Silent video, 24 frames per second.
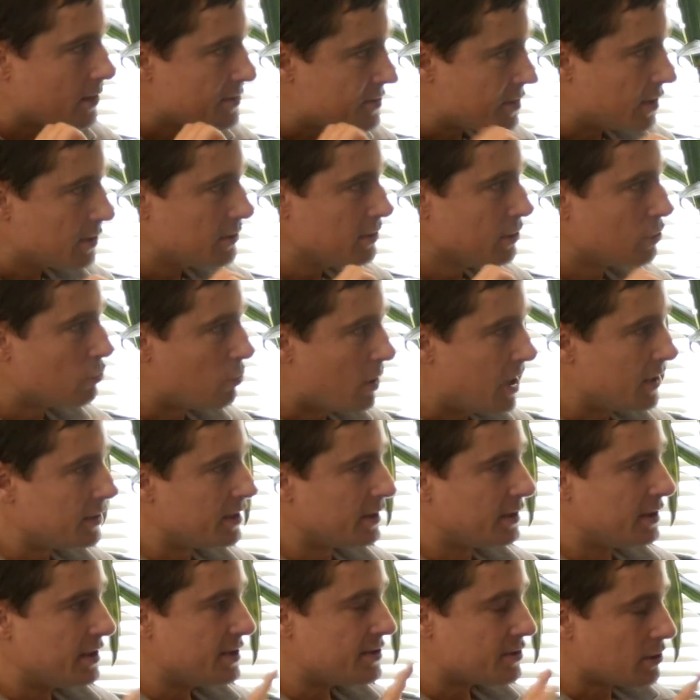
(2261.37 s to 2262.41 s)
certain
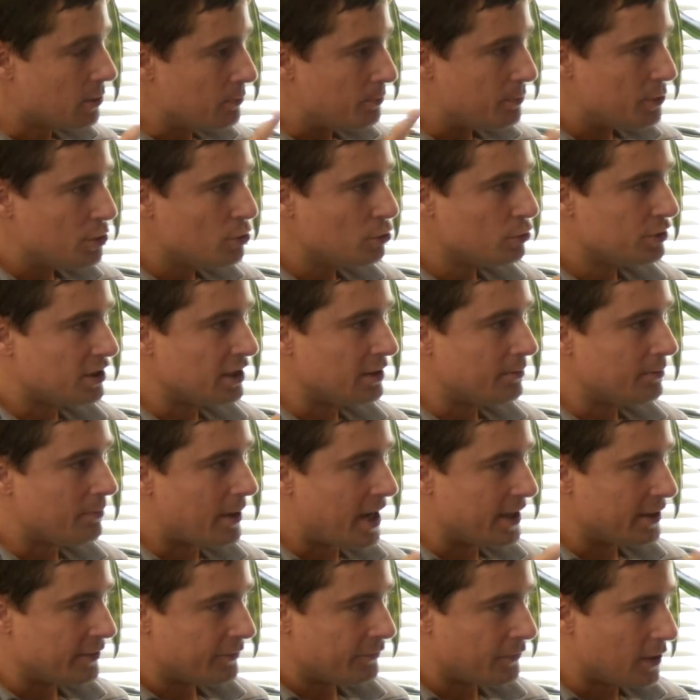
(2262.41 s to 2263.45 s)
quantities computed
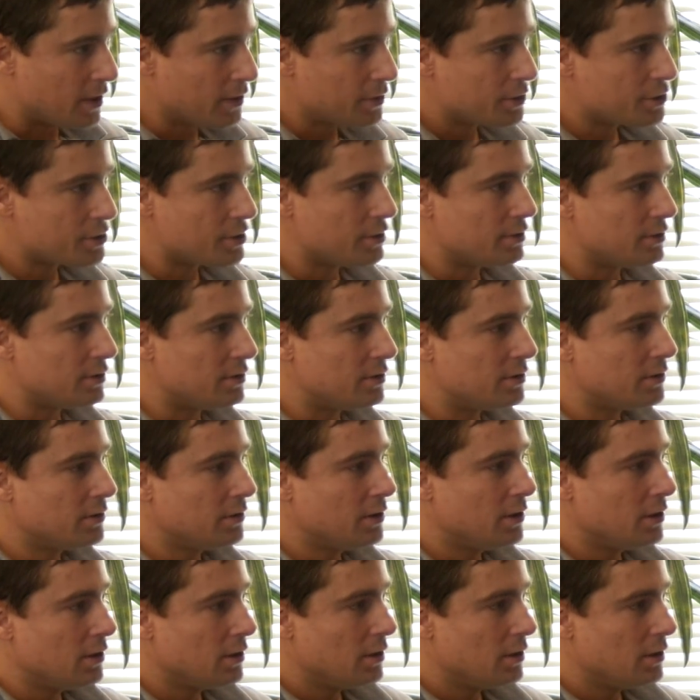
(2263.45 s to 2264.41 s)
by the function